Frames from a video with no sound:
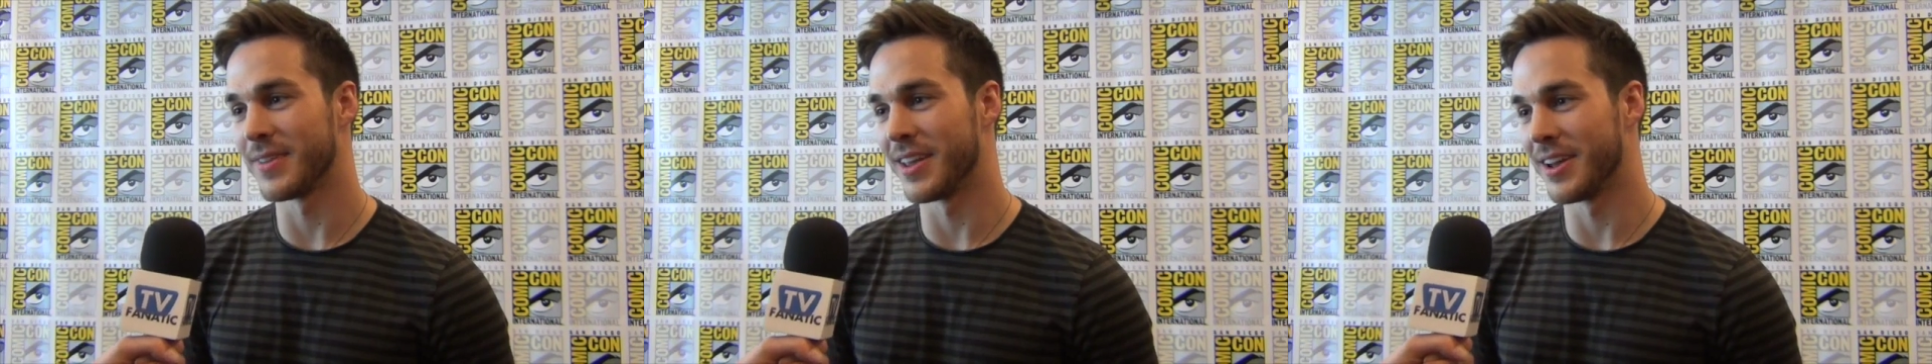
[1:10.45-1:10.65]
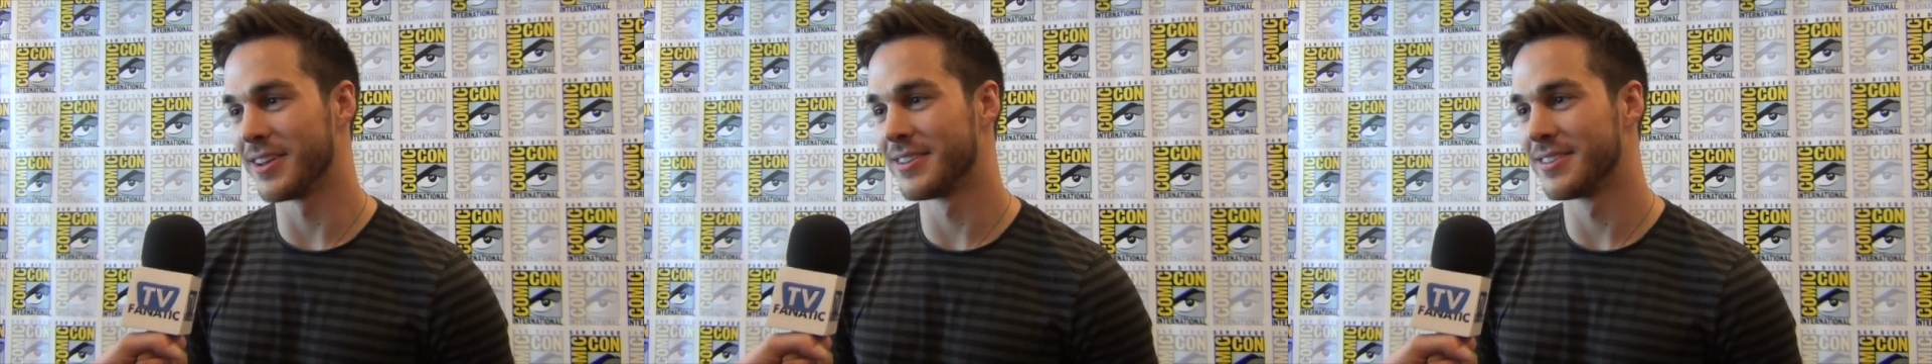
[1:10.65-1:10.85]

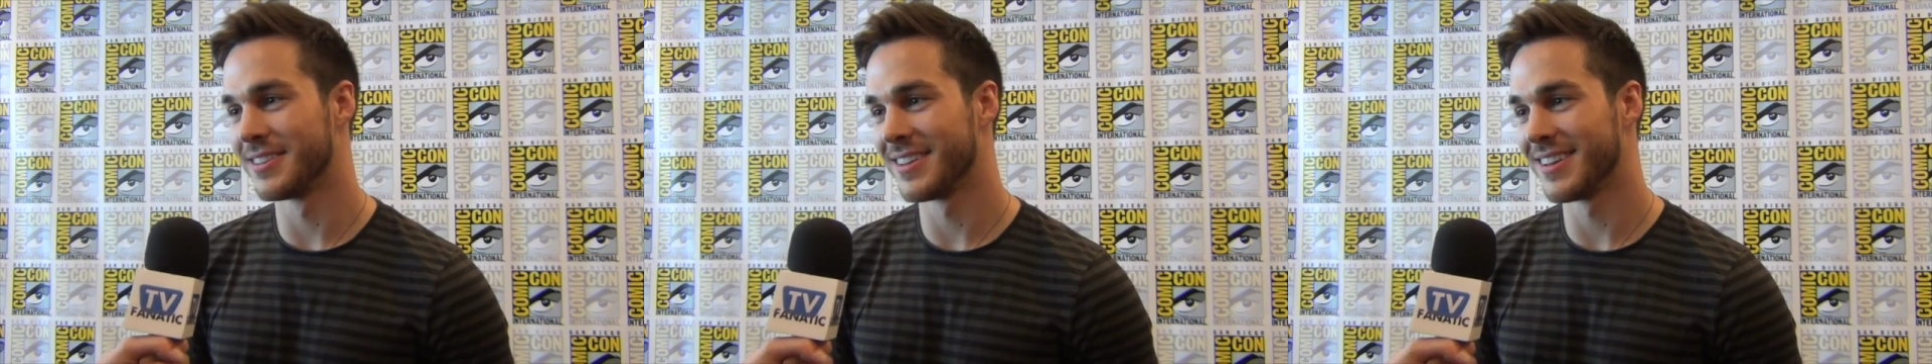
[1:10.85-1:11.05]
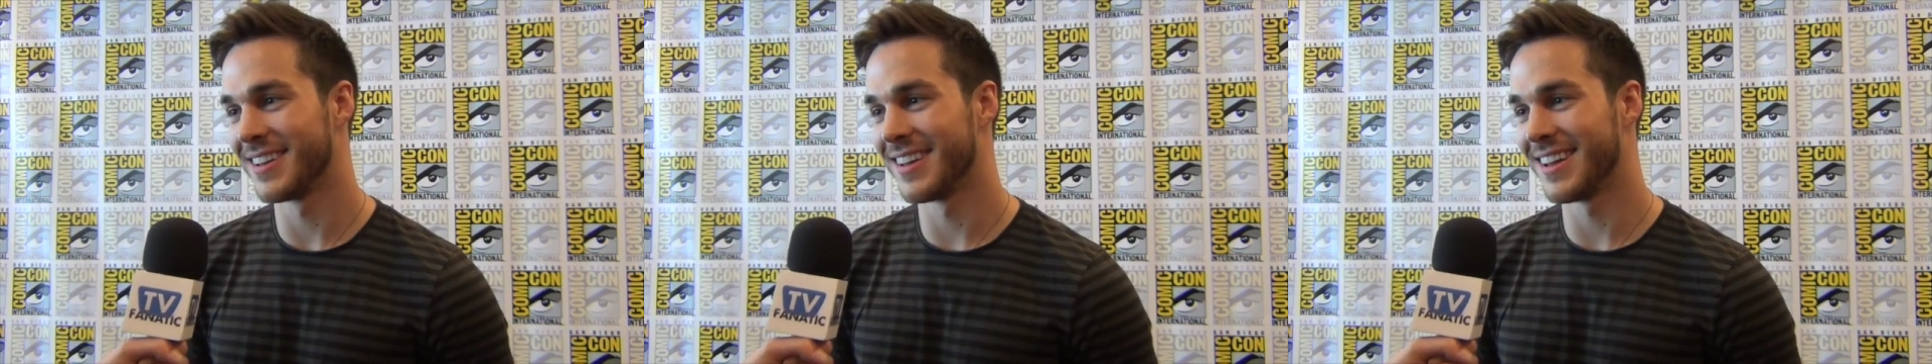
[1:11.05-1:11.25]
You're yeah.
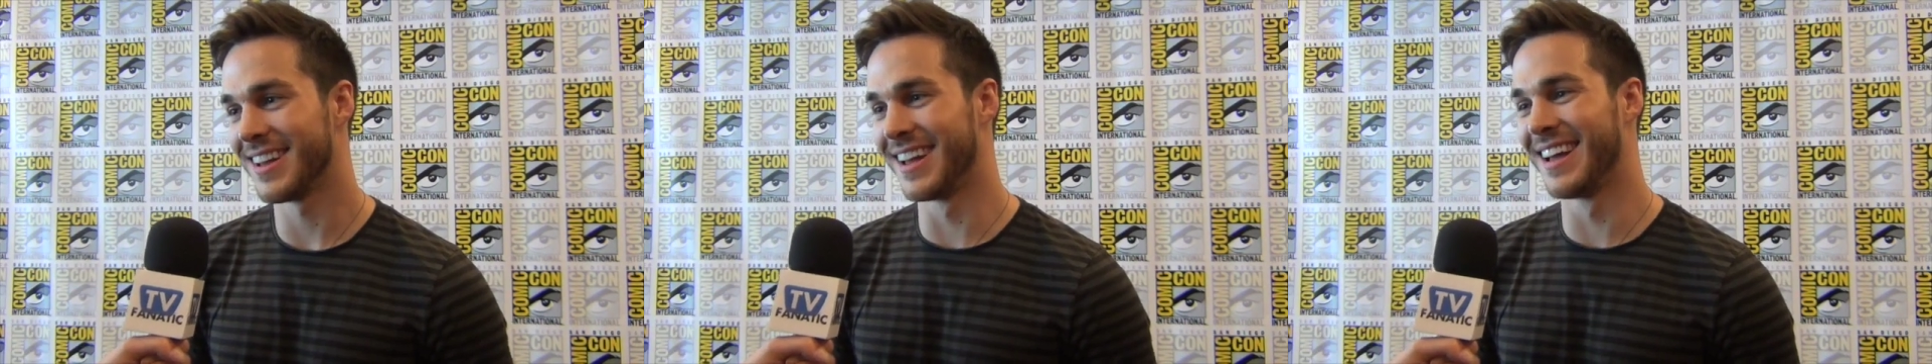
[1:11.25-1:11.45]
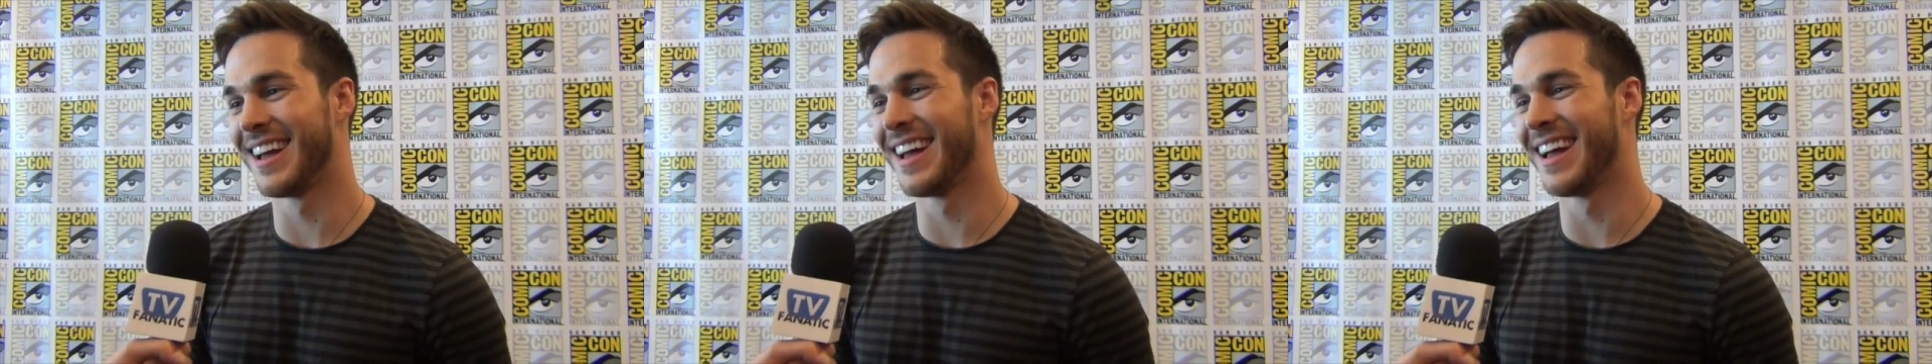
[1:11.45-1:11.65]

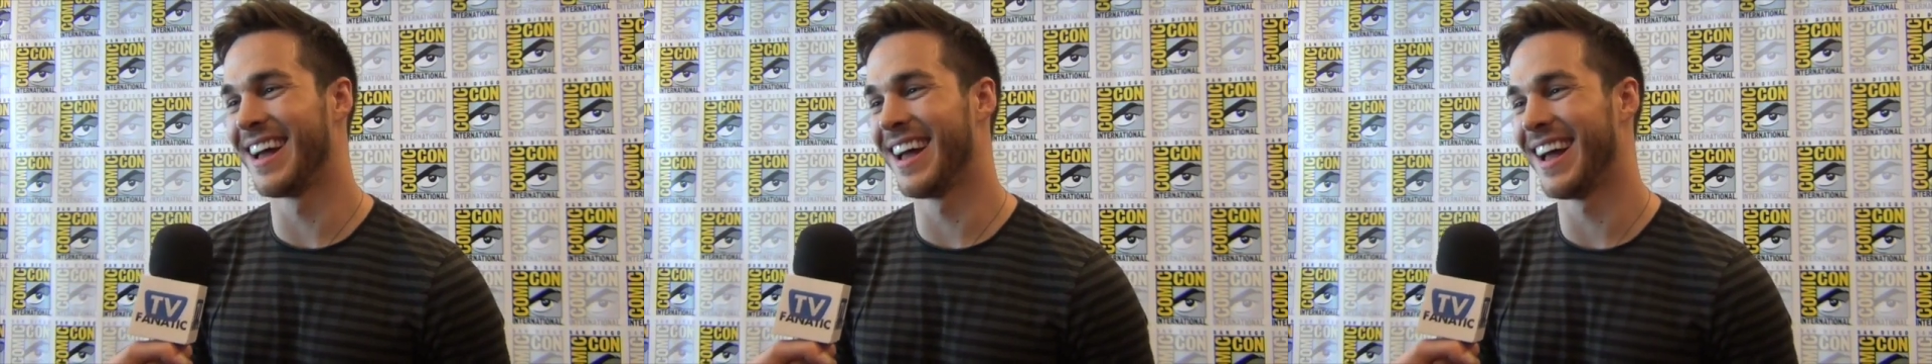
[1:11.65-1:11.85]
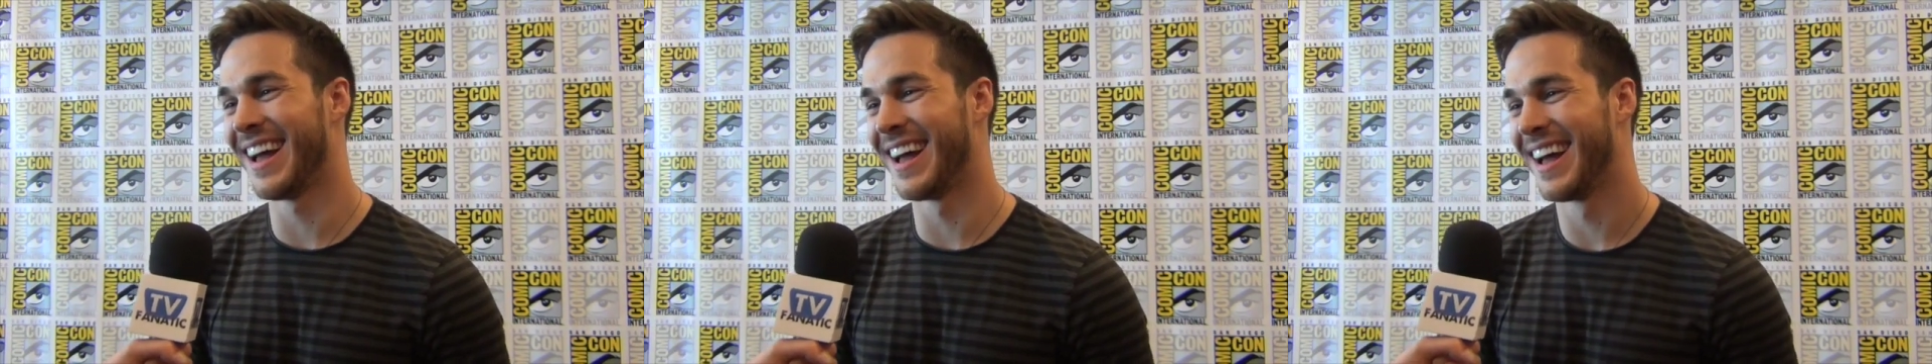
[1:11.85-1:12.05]

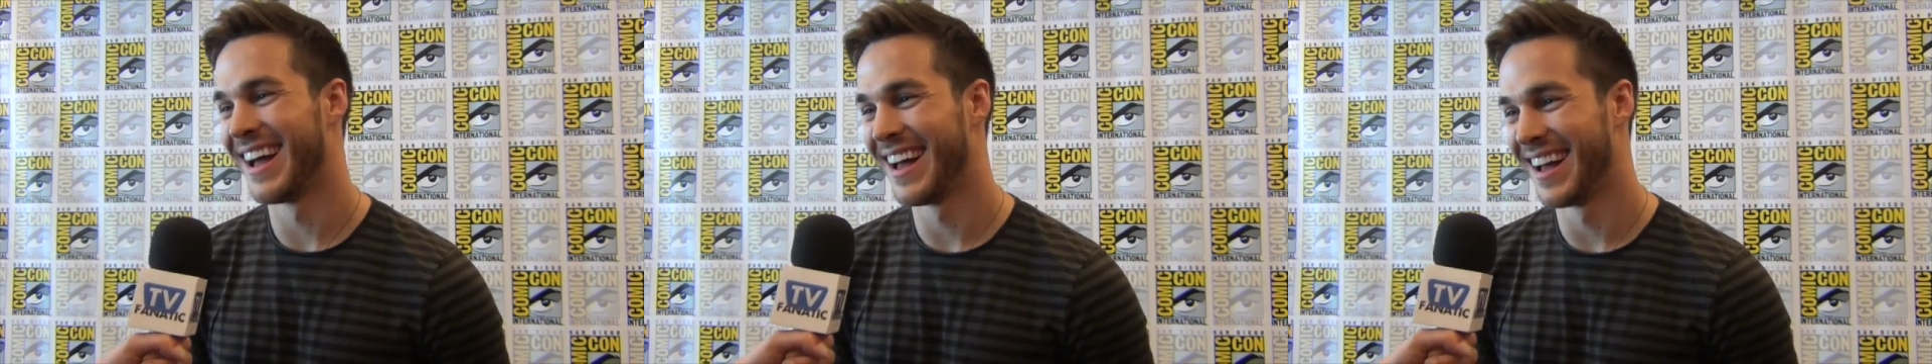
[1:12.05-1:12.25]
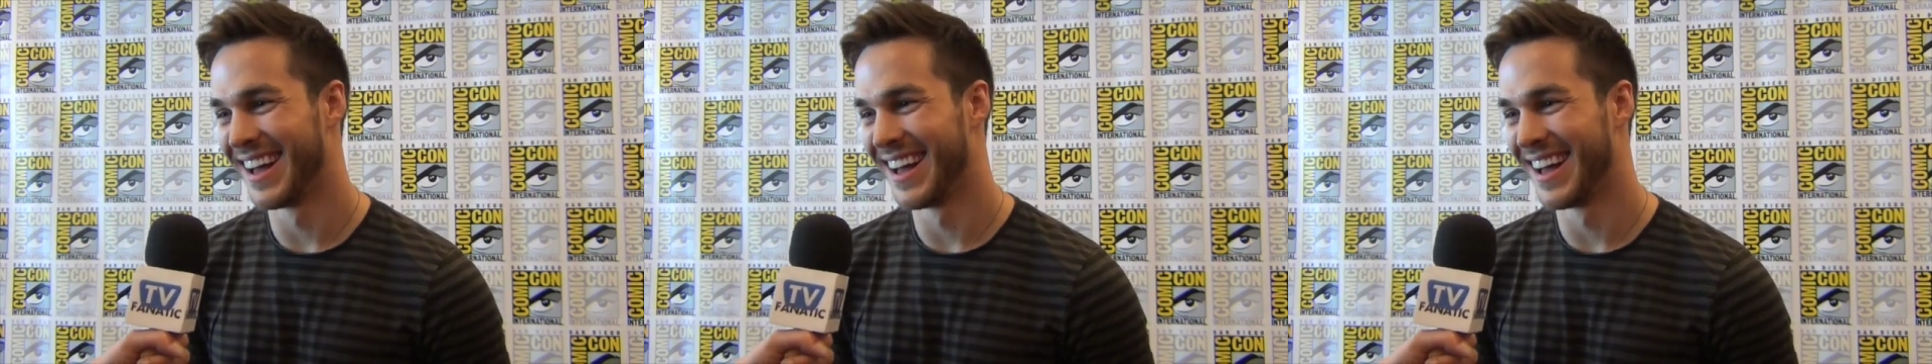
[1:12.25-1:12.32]
smiling.